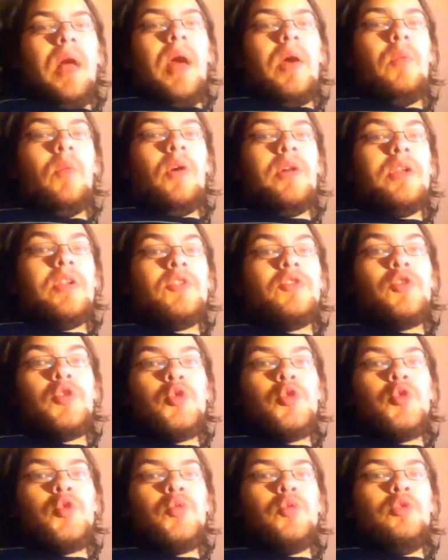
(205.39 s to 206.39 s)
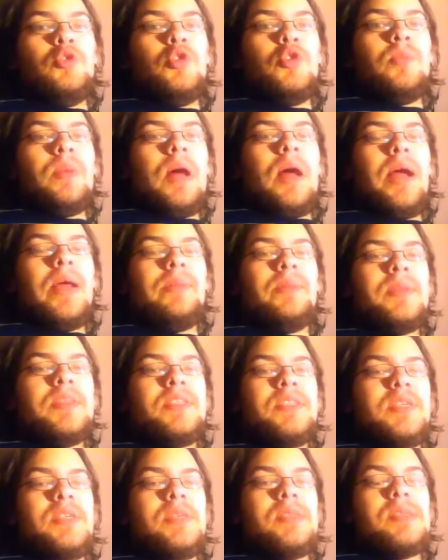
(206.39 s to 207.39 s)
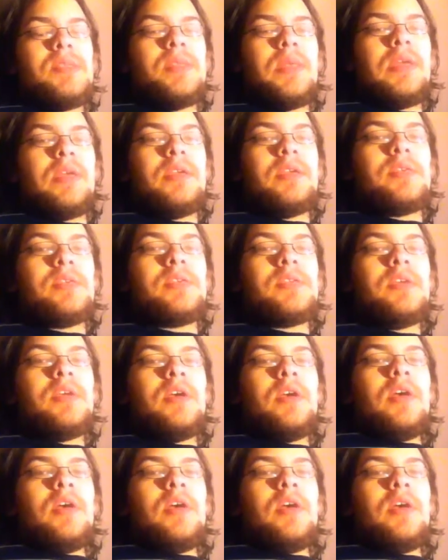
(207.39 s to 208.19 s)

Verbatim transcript: I want to do, new behind the scenes things.